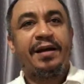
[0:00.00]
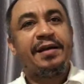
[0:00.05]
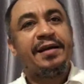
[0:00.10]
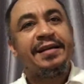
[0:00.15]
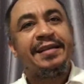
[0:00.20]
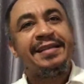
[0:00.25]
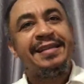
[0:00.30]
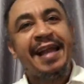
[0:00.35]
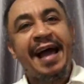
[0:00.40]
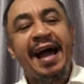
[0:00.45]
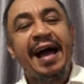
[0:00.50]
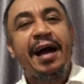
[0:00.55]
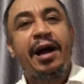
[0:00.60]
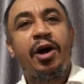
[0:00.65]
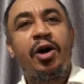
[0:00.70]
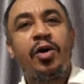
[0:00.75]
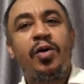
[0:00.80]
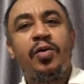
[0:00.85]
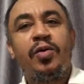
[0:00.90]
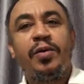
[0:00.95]

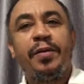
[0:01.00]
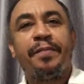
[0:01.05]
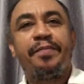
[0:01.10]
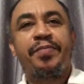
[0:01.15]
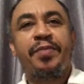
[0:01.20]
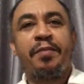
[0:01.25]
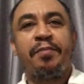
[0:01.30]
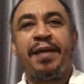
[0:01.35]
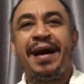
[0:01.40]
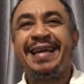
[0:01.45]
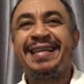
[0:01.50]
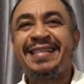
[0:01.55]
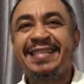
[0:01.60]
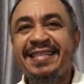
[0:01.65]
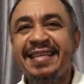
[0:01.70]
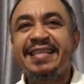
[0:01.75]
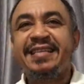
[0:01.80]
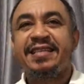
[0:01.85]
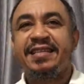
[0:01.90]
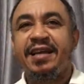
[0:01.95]
Now, my
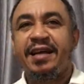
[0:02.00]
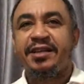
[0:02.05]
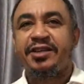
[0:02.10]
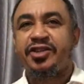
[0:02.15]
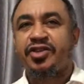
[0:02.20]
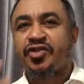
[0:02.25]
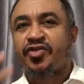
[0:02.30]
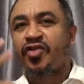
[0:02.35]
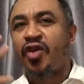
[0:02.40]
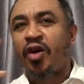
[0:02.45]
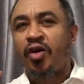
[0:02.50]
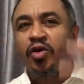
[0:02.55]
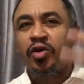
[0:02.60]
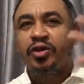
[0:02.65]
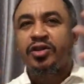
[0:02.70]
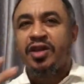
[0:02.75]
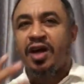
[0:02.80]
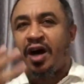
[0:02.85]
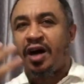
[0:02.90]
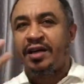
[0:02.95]
sisters
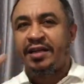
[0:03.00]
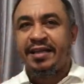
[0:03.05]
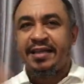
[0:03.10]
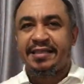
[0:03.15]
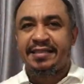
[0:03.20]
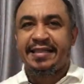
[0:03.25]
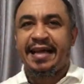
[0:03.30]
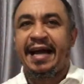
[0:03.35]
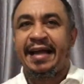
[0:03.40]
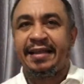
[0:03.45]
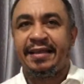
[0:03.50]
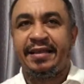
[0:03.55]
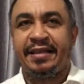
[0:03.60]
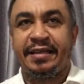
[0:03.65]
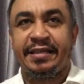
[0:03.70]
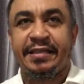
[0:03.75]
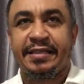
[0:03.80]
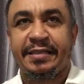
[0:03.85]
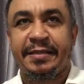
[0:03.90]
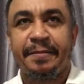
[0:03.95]
struggle to understand
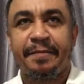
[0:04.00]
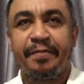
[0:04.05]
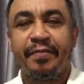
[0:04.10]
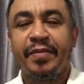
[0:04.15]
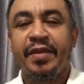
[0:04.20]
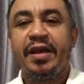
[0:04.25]
this.